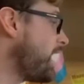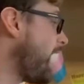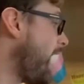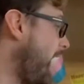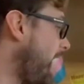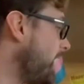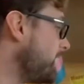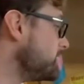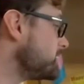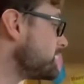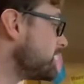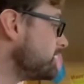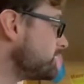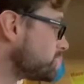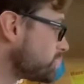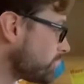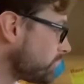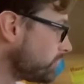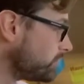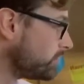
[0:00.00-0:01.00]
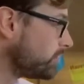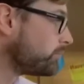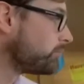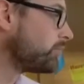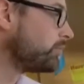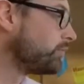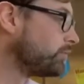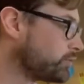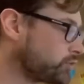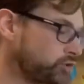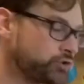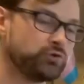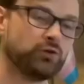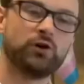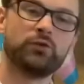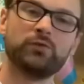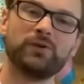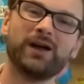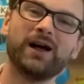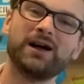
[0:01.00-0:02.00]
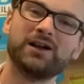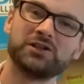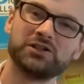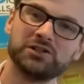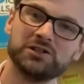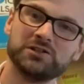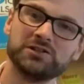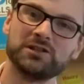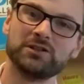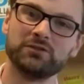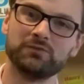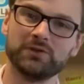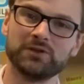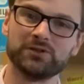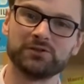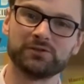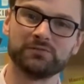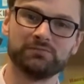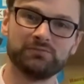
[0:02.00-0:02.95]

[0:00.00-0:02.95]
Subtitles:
and, in turn, provoke strong reactions in the reader.